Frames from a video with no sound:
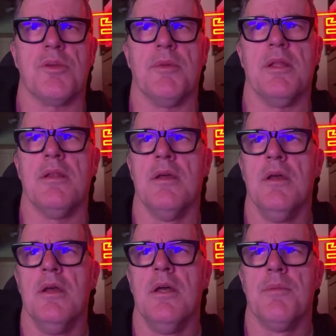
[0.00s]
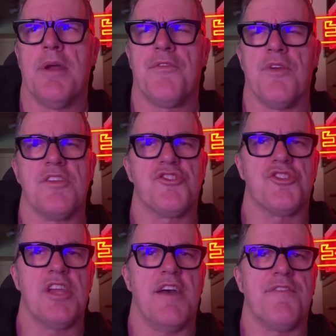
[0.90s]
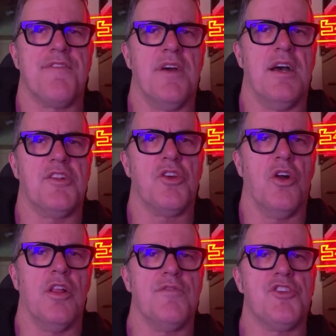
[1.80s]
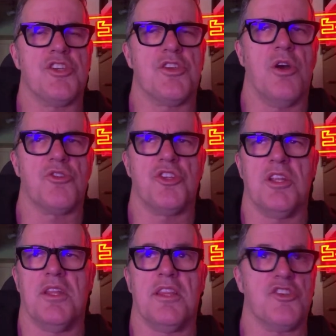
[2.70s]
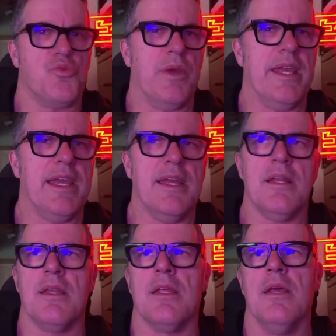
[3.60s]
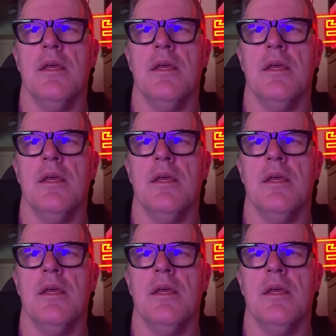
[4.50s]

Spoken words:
I mean, my friend Steph Tolov just hosted it this weekend.